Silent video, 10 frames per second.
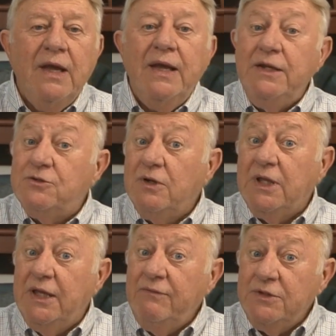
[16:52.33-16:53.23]
and he's going to
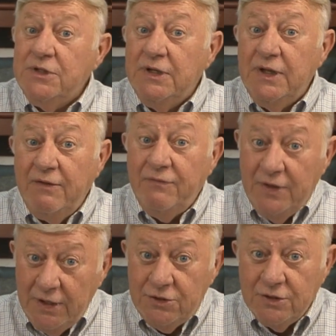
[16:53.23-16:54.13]
give us a
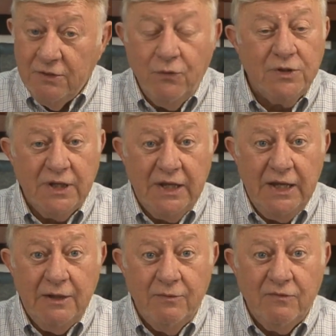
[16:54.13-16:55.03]
definition of what the
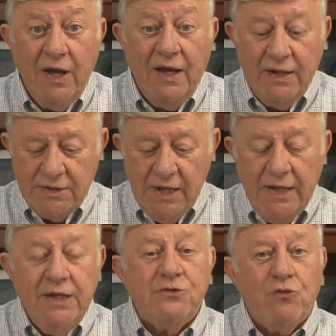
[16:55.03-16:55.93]
kingdom of God is
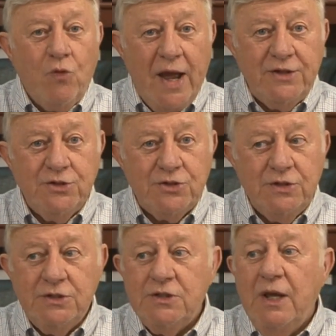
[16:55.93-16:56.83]
it's
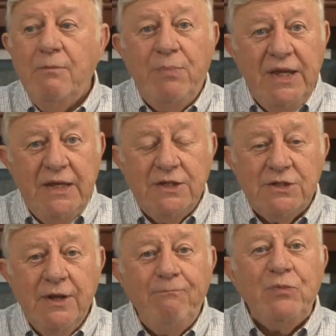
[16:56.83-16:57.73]
righteousness, peace,
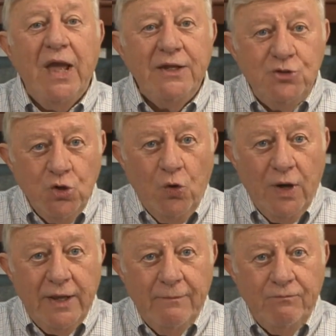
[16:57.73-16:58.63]
and joy.